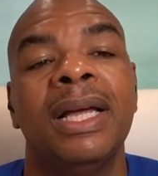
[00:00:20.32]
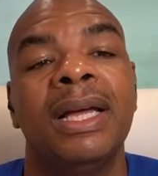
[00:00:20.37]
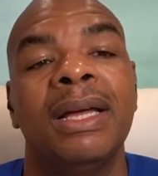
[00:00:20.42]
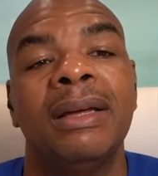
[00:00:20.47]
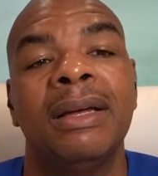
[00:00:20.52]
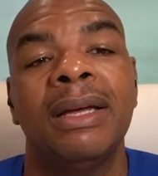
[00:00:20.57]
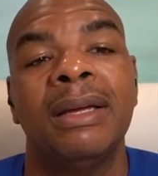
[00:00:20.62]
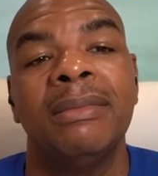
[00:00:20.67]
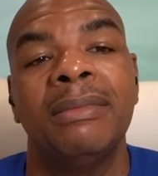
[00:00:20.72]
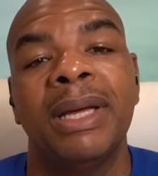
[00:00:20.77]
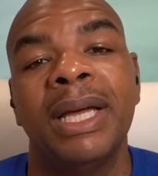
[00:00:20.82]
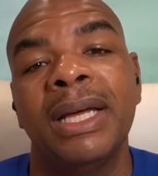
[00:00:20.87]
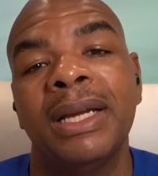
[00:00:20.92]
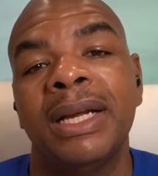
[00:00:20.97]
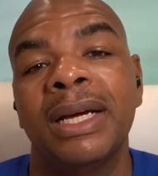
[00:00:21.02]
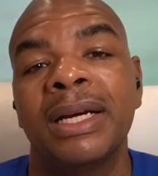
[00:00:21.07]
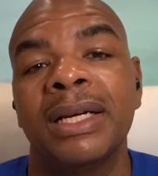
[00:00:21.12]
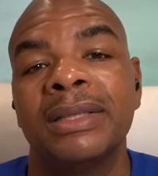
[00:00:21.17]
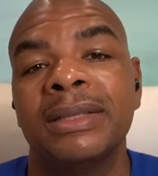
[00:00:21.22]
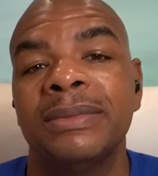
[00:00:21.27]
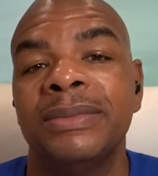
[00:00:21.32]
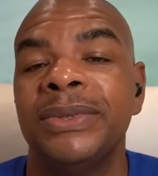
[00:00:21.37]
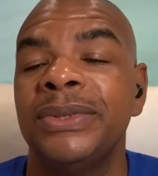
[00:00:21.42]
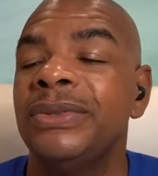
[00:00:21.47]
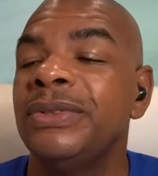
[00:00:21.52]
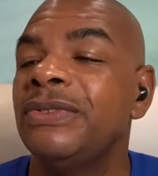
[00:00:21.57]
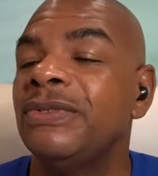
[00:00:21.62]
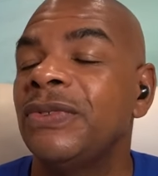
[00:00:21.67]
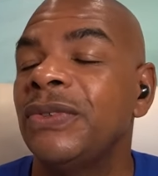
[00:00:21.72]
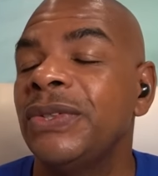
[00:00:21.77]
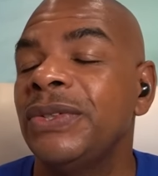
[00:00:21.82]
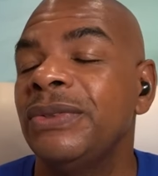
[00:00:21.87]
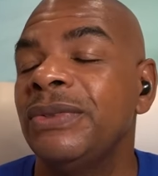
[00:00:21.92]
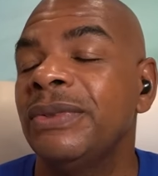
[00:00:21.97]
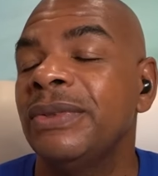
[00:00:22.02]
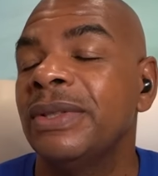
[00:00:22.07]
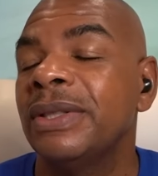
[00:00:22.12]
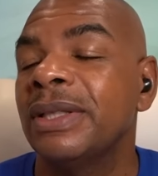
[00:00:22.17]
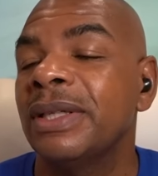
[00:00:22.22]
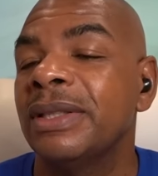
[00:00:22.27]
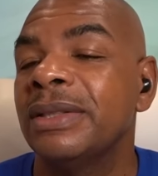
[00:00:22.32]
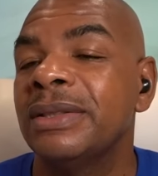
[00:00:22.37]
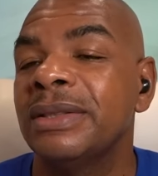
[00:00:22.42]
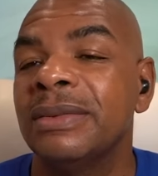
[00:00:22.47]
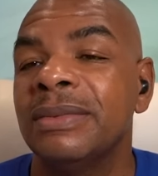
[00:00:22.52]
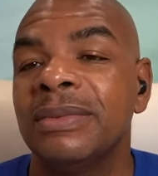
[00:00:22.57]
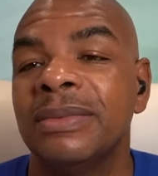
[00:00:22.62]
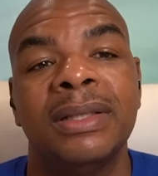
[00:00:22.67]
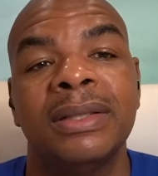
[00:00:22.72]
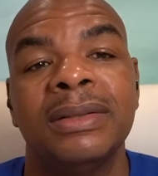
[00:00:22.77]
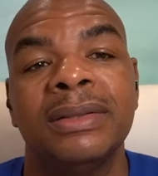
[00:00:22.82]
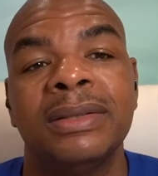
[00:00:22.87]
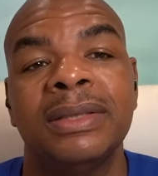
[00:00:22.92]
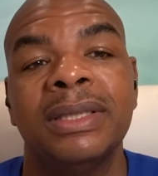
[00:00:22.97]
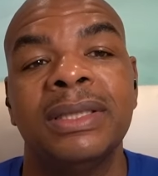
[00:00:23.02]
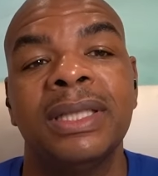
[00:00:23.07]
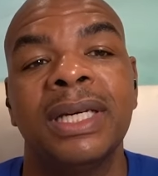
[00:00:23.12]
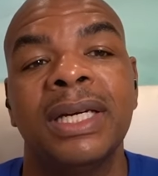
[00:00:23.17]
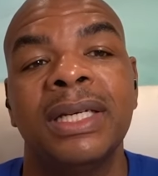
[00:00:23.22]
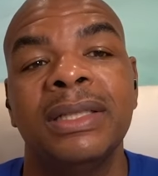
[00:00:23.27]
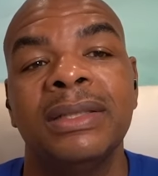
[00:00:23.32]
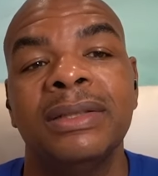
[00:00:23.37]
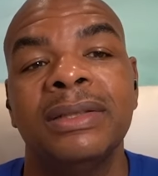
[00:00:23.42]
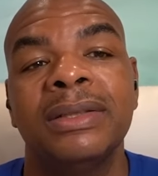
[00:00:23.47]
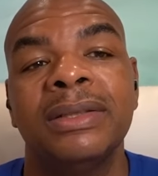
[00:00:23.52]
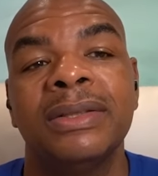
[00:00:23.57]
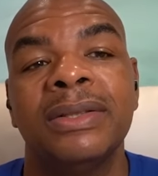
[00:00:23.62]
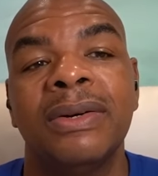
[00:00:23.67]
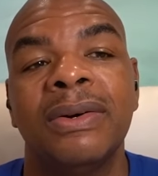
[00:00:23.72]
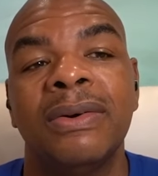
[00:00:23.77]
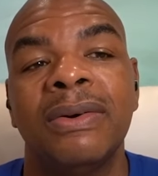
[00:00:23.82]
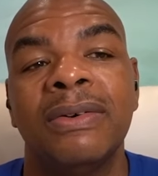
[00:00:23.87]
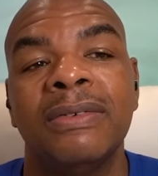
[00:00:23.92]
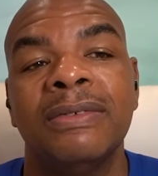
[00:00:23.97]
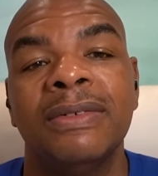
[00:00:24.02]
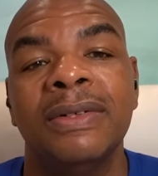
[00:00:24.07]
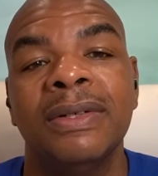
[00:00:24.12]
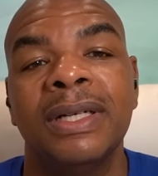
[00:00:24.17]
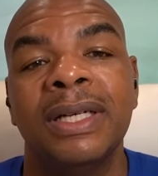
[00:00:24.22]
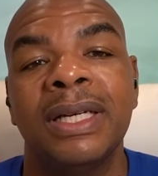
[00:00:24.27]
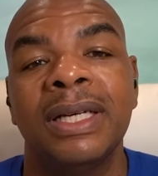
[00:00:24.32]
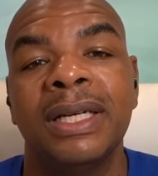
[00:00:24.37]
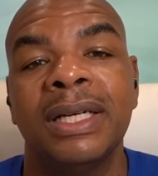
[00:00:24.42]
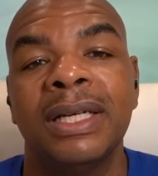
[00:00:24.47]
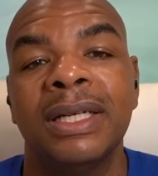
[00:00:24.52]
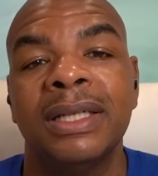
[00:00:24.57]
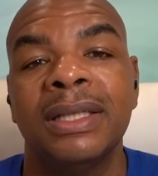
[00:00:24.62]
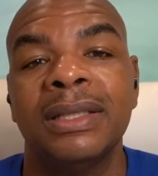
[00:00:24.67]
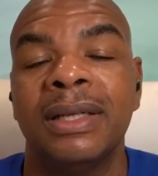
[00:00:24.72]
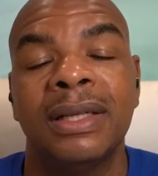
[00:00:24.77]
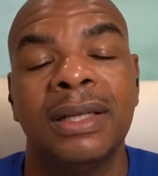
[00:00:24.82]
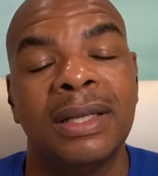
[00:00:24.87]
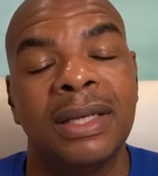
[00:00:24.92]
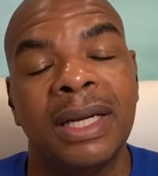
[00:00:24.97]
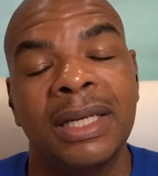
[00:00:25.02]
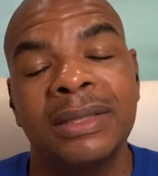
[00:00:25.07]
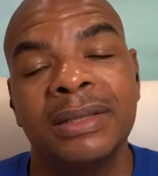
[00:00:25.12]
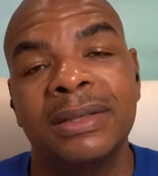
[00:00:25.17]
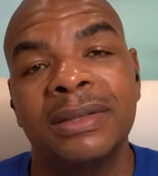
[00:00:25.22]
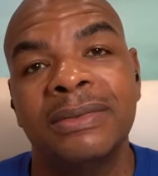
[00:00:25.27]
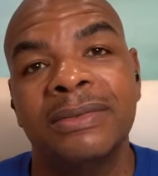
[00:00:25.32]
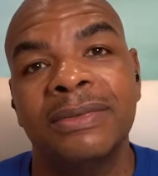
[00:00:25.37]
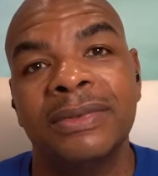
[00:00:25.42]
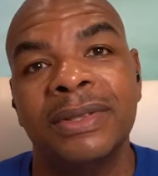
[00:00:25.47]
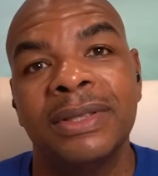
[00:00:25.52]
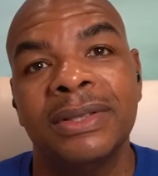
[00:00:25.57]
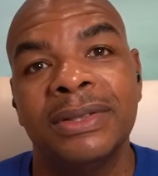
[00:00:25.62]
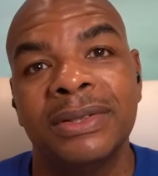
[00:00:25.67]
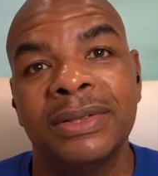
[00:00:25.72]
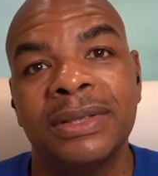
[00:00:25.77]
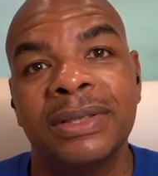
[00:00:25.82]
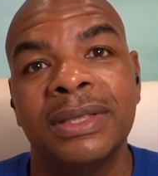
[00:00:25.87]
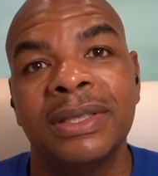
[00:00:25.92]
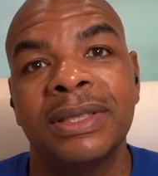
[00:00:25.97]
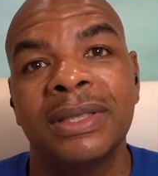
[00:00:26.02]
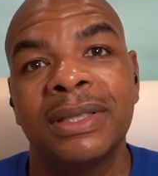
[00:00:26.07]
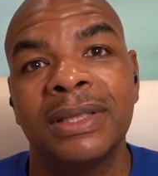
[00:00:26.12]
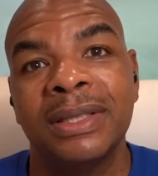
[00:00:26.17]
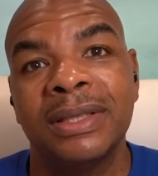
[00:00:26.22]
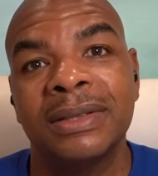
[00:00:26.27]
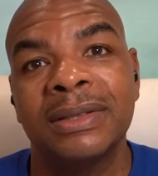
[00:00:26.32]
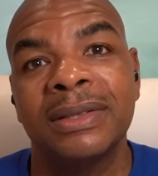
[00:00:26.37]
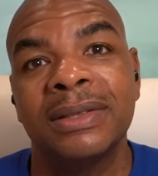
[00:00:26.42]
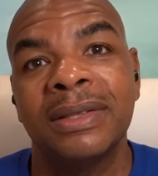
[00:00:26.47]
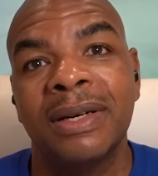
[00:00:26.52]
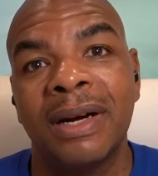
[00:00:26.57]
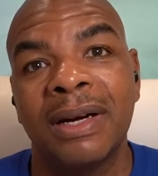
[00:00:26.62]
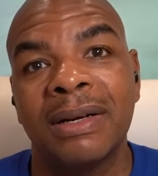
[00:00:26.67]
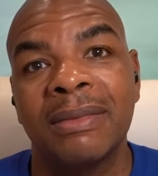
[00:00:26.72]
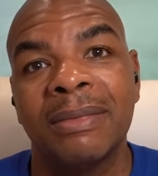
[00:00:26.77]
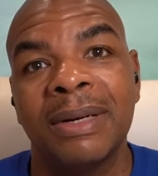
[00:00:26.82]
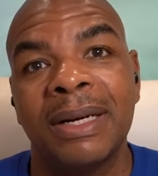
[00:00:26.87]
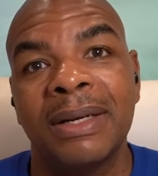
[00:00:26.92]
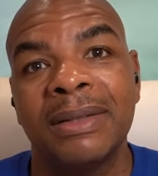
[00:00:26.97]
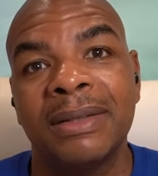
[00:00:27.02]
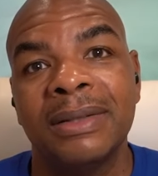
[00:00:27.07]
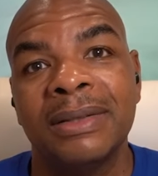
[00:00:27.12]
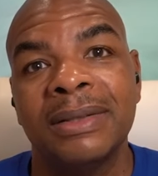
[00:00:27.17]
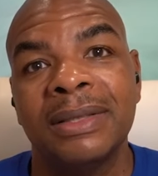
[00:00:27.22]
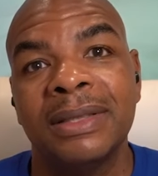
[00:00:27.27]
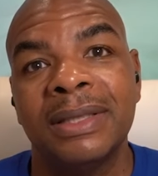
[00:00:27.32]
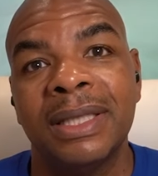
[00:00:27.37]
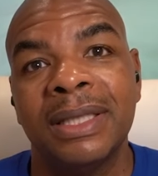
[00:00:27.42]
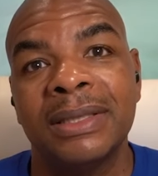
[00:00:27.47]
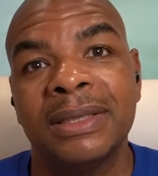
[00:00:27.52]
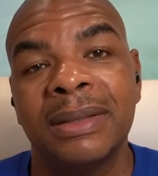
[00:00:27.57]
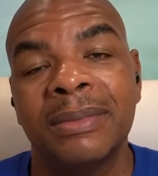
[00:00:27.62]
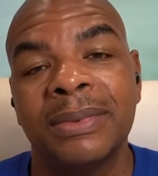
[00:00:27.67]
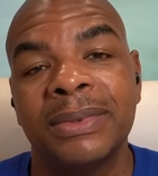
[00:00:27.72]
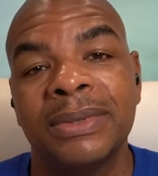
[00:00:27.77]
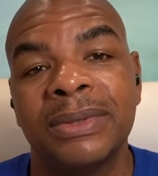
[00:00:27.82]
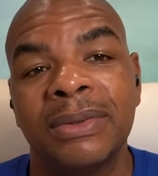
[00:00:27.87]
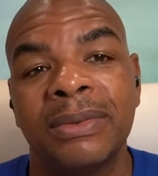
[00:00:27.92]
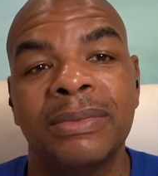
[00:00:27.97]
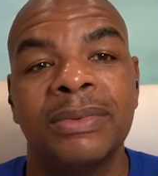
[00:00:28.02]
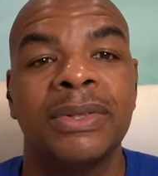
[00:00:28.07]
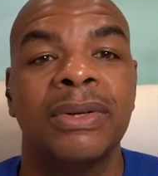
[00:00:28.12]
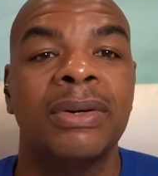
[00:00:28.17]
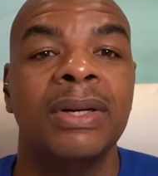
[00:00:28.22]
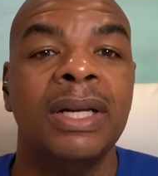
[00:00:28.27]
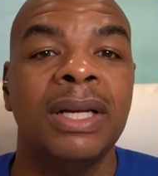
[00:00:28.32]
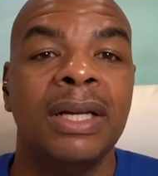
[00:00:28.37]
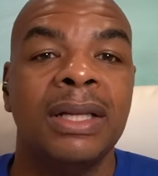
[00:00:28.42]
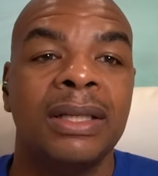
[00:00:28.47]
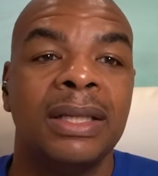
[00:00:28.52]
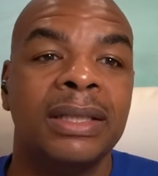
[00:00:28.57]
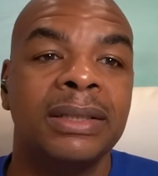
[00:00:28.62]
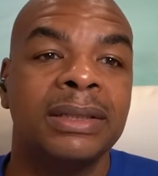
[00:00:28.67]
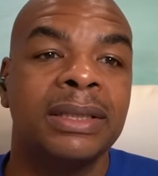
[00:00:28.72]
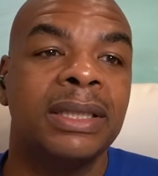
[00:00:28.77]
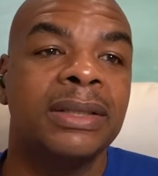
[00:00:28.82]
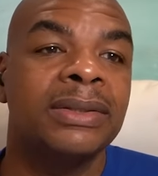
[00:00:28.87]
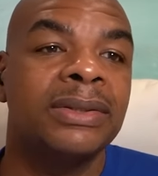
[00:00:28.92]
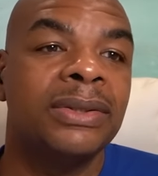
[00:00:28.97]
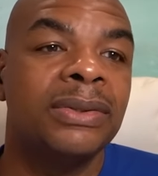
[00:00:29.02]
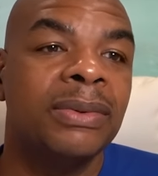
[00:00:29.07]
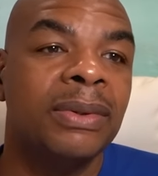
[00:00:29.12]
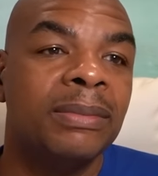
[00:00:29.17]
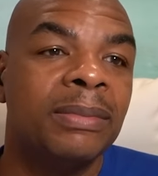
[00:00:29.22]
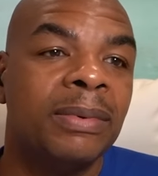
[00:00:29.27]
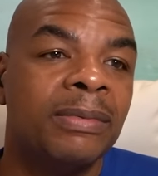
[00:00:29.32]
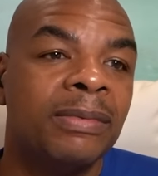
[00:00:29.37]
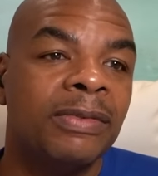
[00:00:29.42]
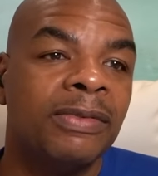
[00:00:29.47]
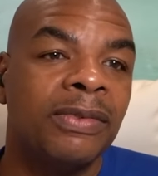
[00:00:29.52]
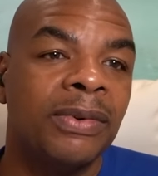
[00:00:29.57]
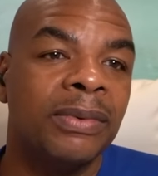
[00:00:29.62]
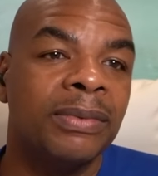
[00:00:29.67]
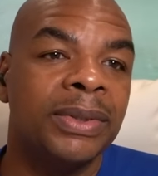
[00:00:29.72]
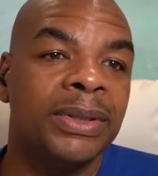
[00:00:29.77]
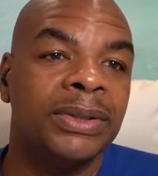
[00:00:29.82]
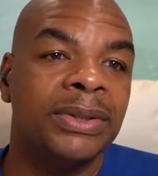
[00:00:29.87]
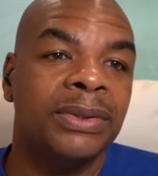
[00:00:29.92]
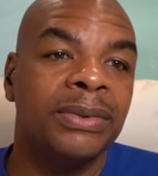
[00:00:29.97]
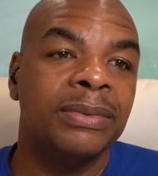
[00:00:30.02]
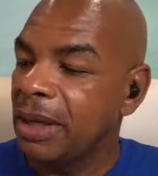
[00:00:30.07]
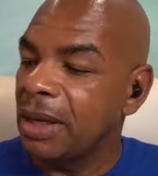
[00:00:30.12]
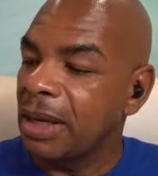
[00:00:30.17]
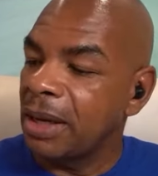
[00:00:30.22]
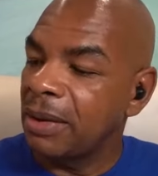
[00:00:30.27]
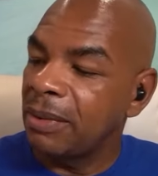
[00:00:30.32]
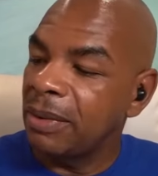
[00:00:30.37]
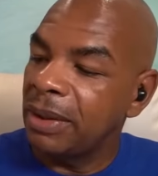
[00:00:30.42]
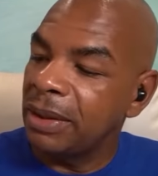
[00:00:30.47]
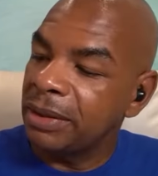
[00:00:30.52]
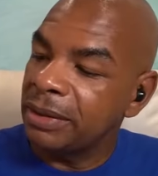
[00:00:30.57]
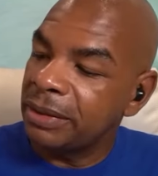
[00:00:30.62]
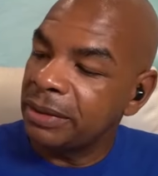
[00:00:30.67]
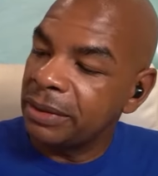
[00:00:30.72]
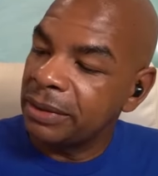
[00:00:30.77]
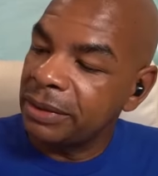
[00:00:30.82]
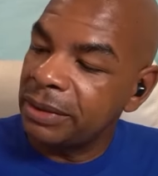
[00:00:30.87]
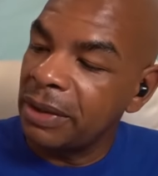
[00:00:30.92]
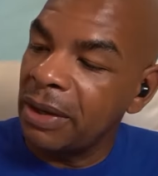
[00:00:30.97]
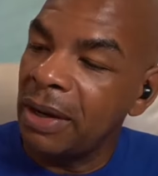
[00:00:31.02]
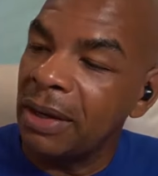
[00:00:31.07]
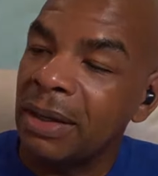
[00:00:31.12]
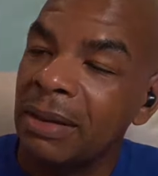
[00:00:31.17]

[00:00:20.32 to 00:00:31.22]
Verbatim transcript: And man, I got some news for you. I got some TA to go over and lots of interesting things to talk about in today's episode. So let's get to it. But before we do, I wanted to talk